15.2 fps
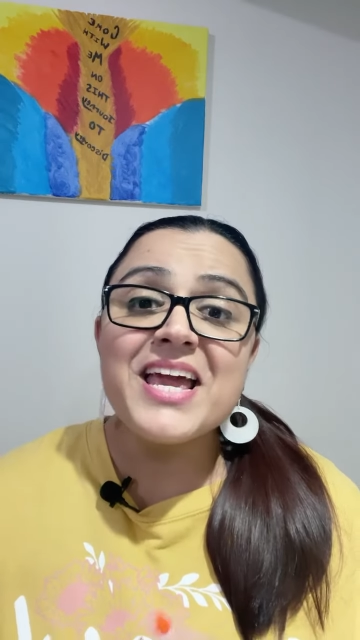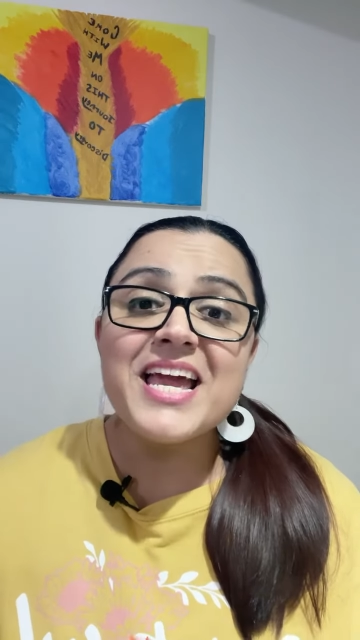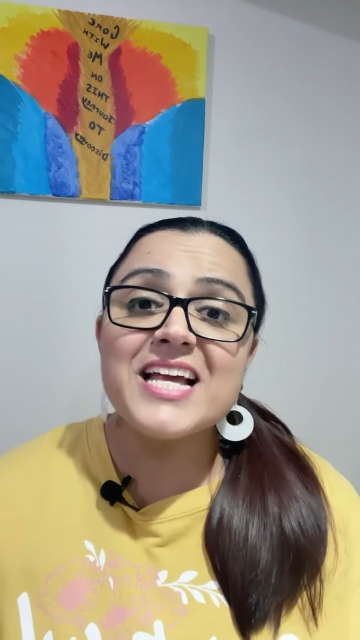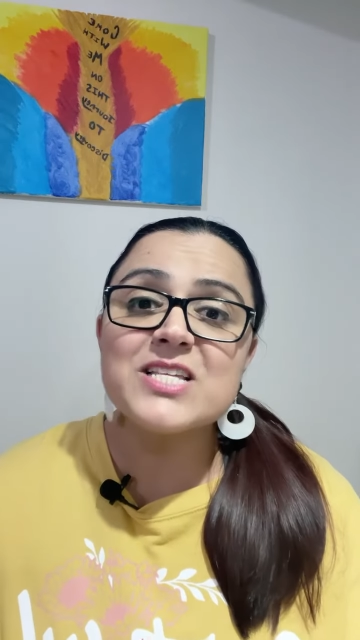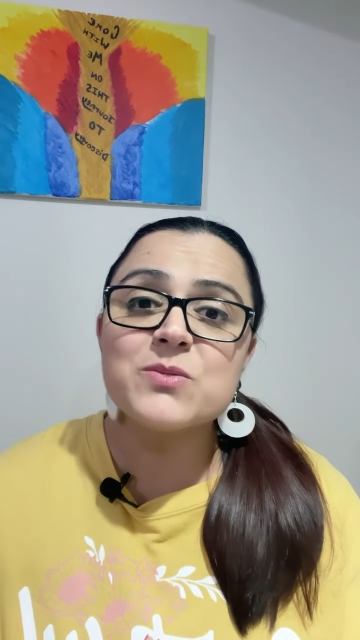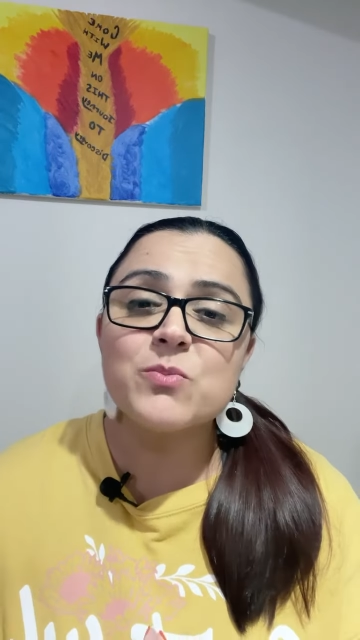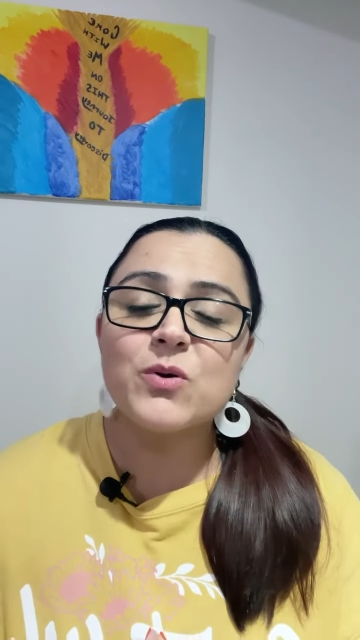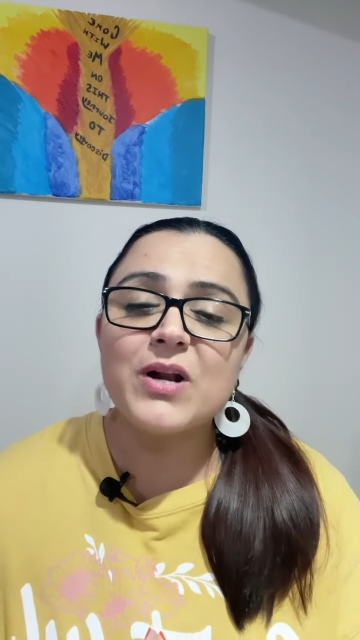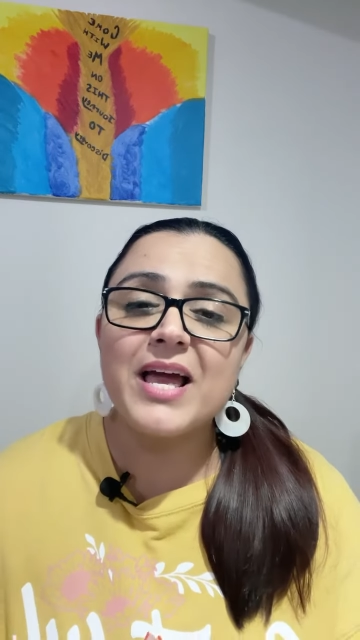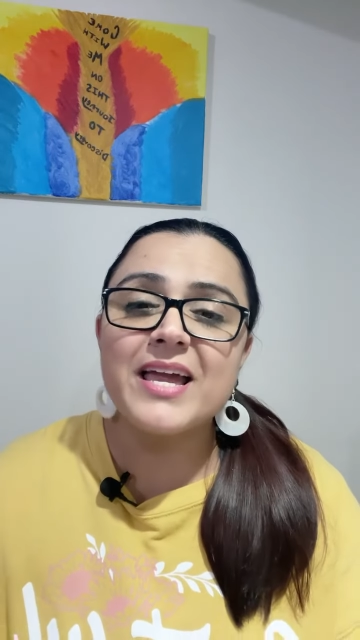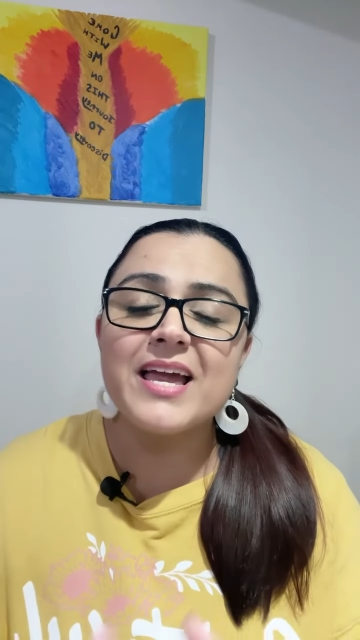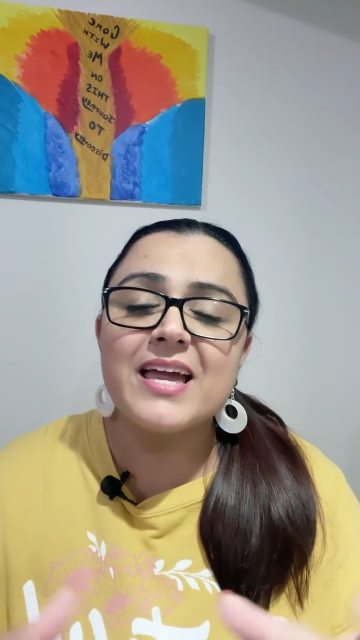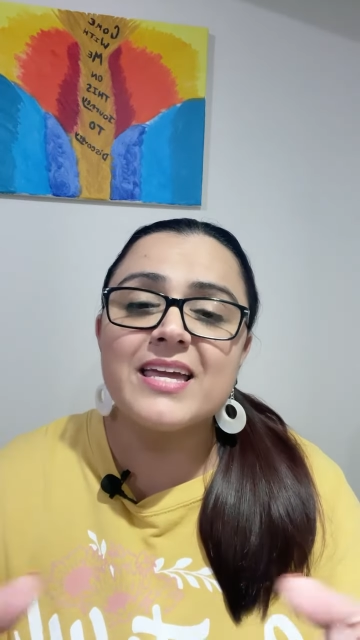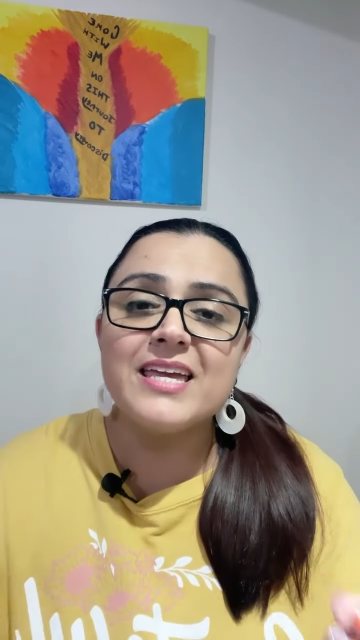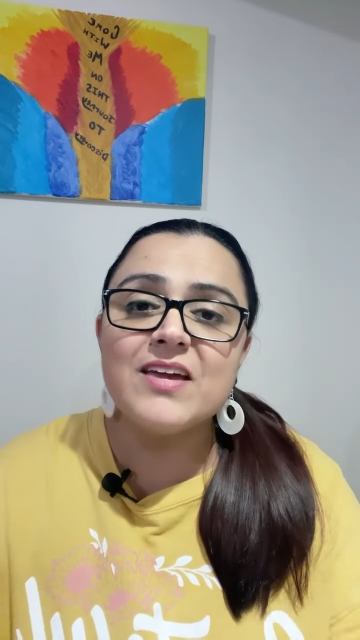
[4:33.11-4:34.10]
It's more
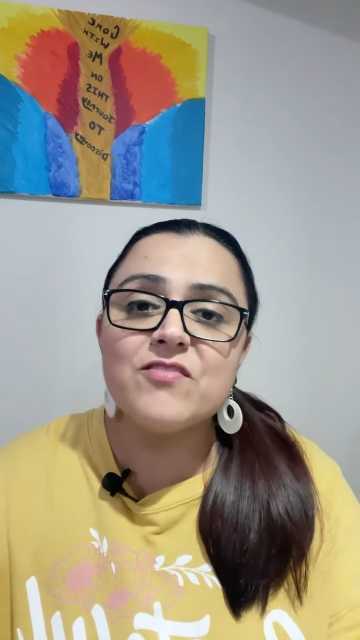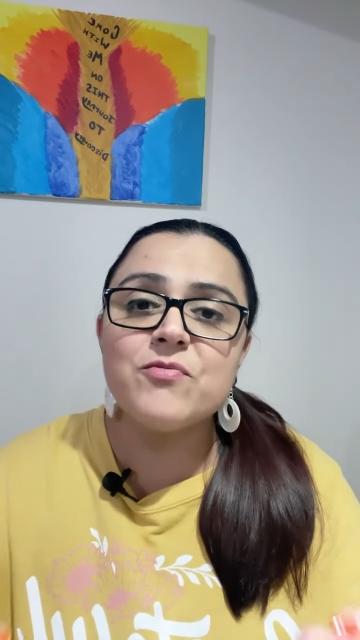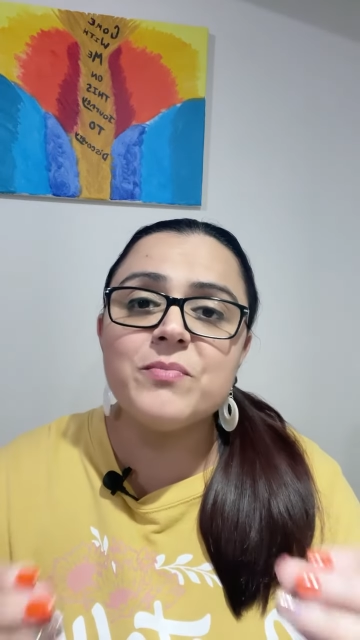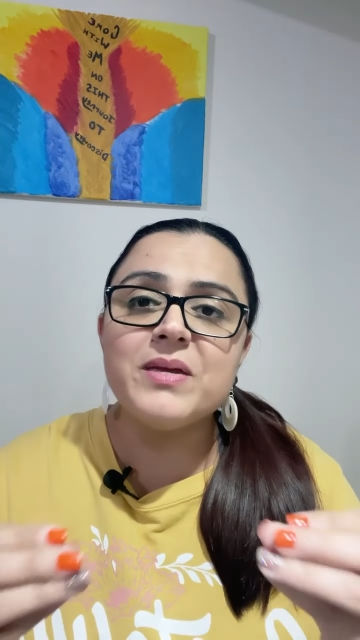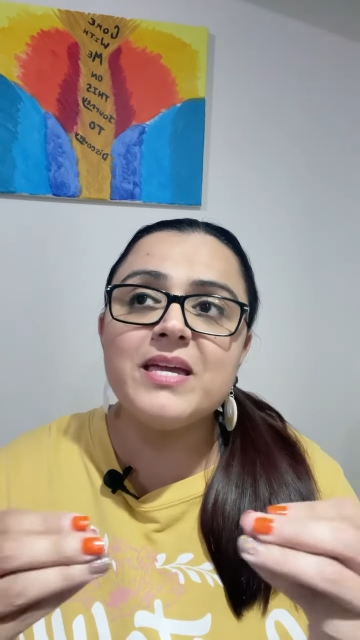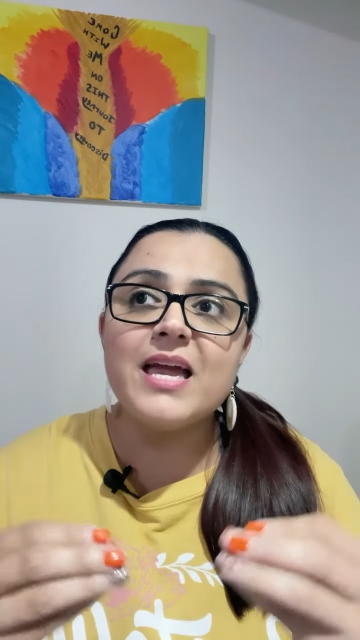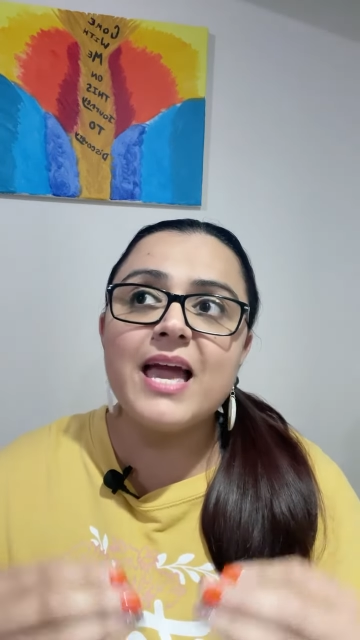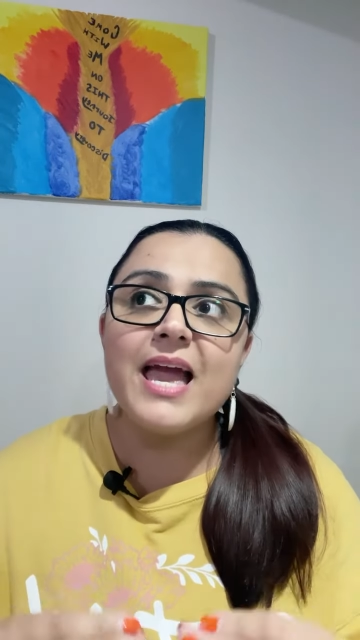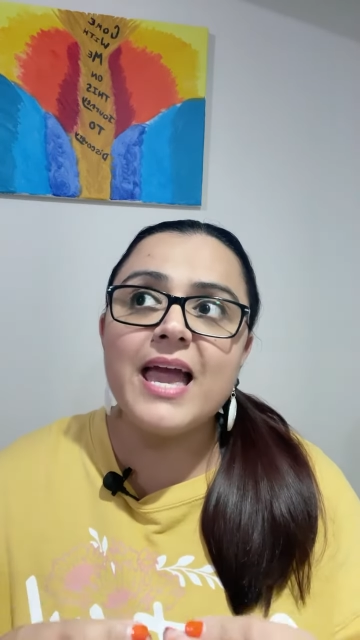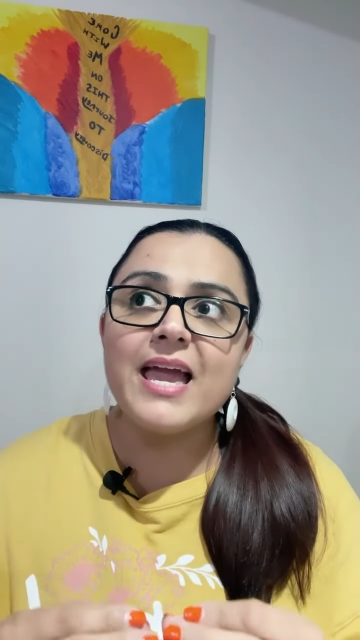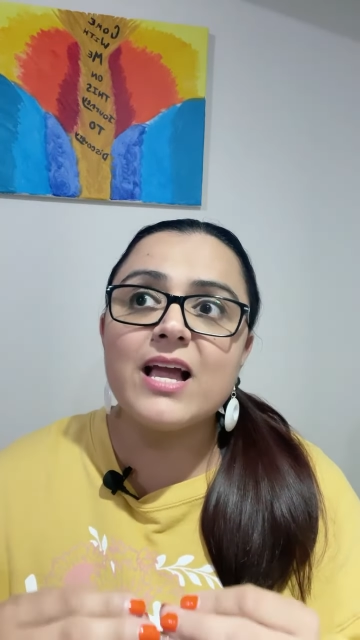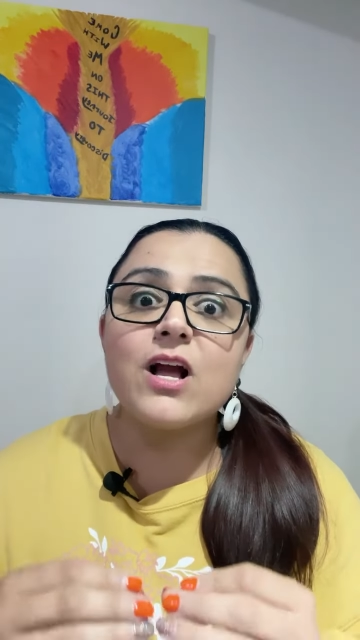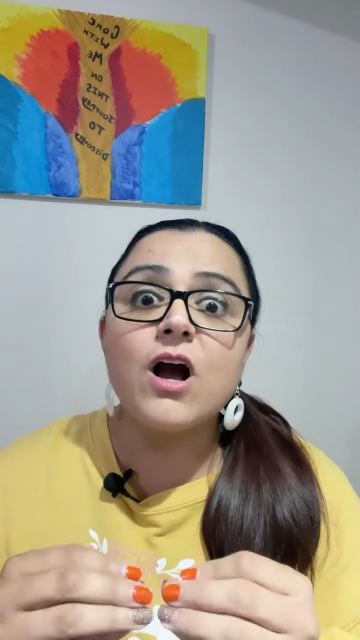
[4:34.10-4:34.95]
like, give me a